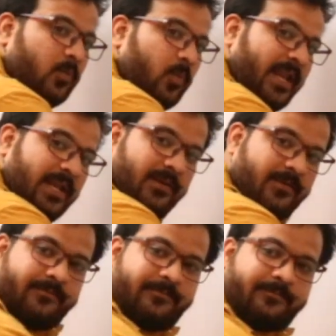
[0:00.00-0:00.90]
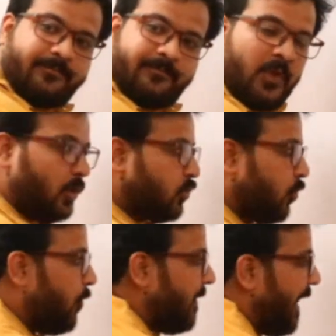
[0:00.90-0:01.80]
1. So
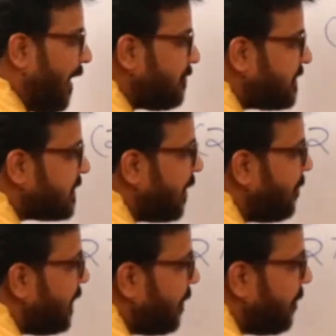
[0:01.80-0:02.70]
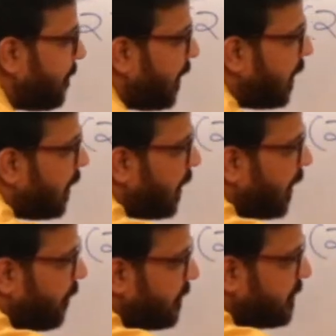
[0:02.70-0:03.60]
we will have some
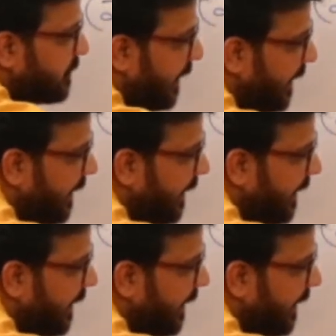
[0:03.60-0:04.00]
number which is ending